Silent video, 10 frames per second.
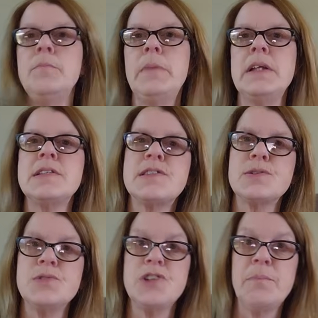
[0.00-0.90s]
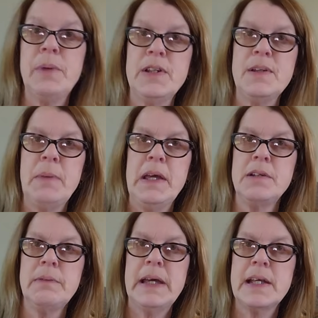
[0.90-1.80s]
made Sue jump on the
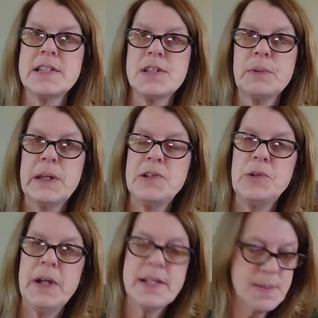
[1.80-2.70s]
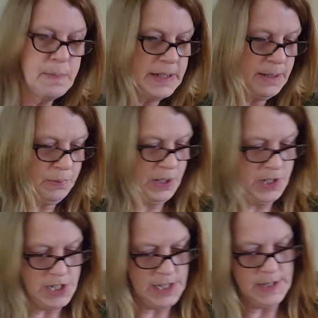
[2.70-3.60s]
bandwagon so we could do it as a buddy
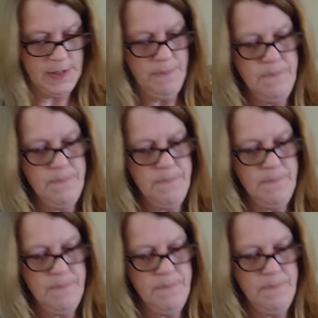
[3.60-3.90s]
project.